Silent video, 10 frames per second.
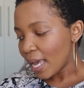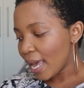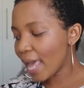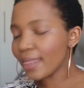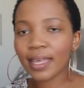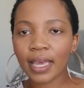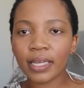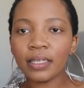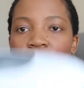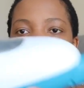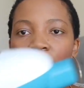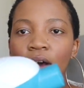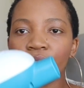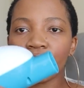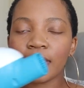And then
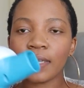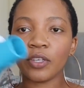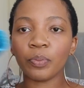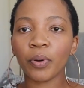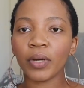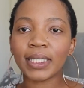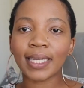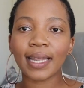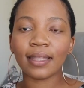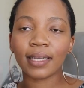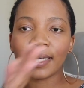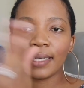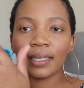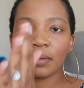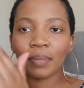obviously you put in the
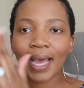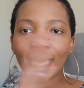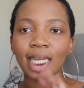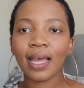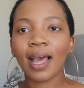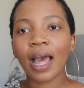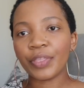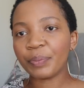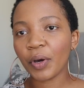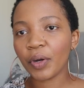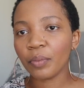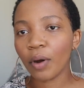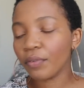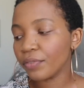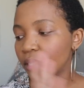cleaning pad at the bottom
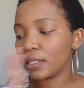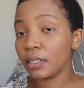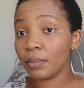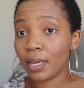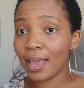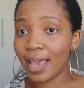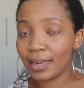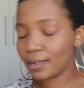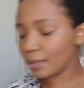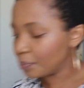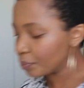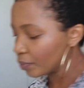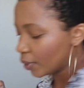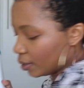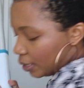of the steaming head.
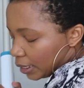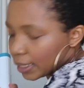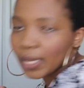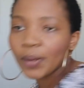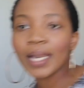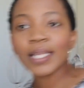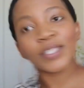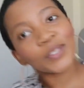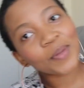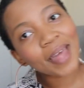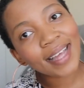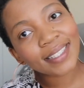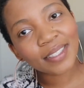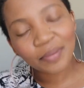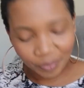So let's do
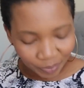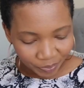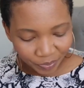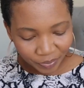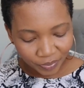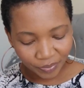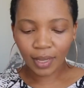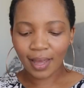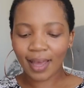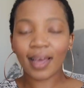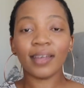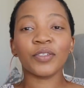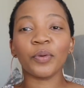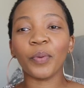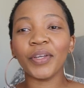that.
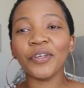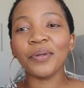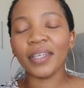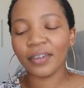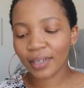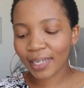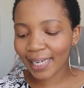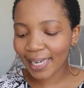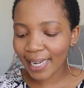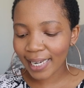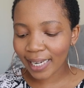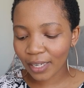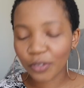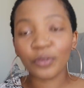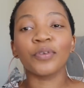And when you hear a click,
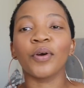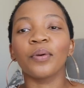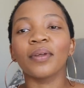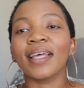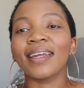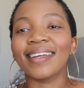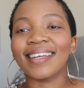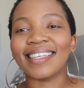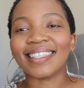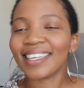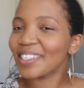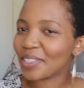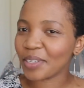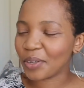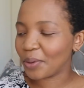you know that it is
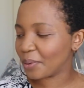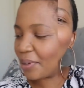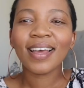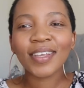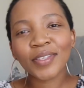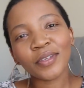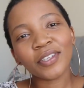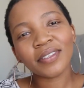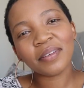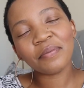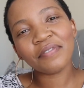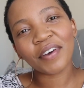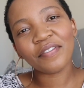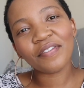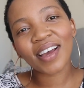secure. So just some
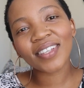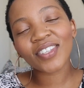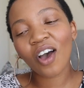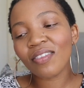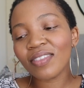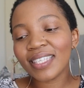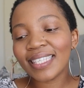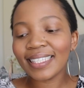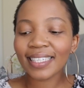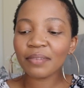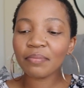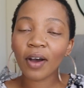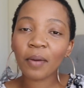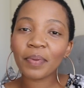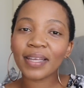fun facts on the steam
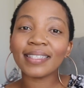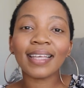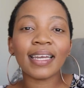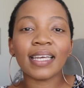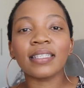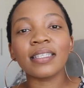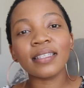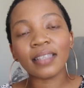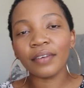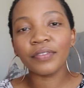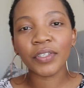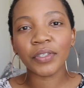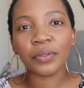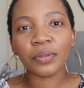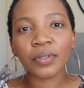mop is that it's safe to
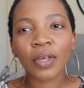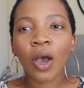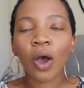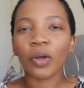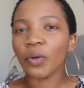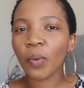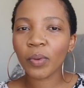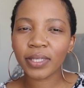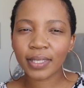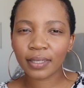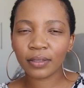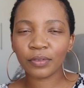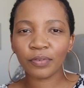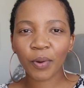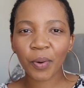use on all
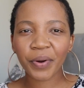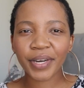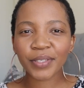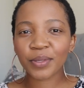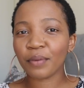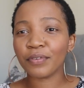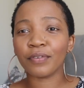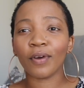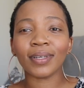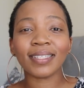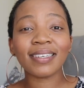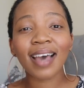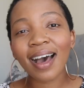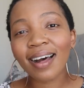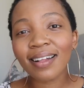sealed flooring. So if you've got
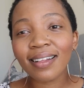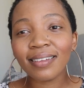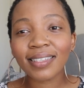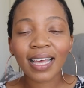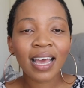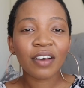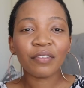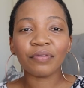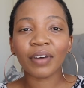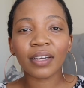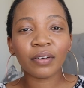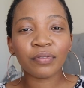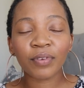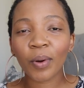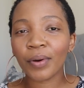towels, vinyl
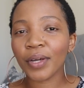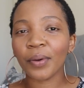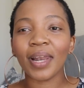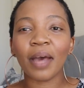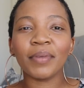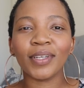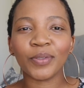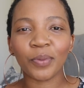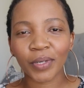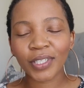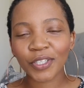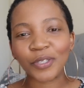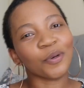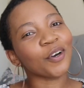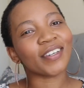flooring, or laminate wood,
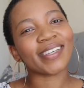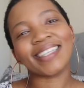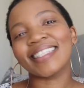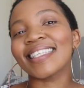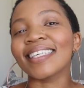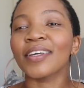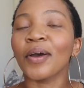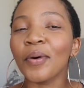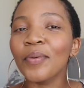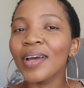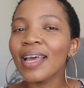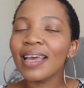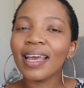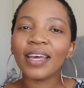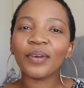you are good to go.
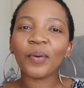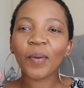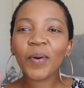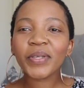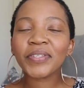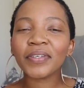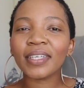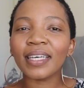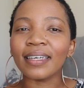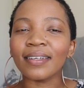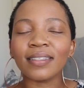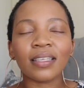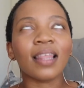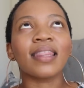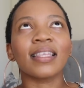It also
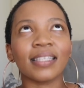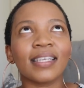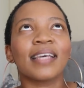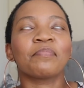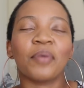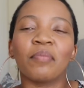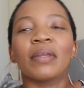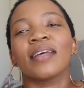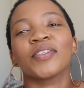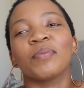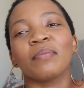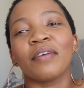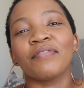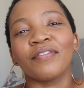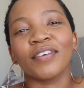kills this. Probably has to be
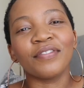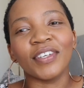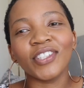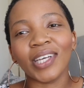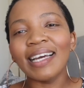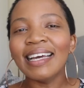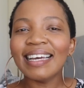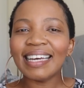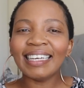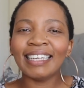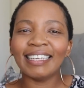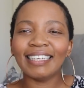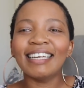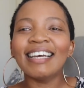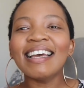my favorite feature
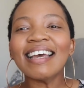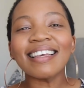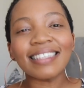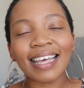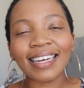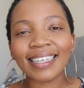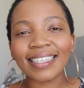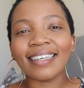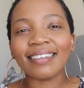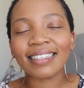is that it kills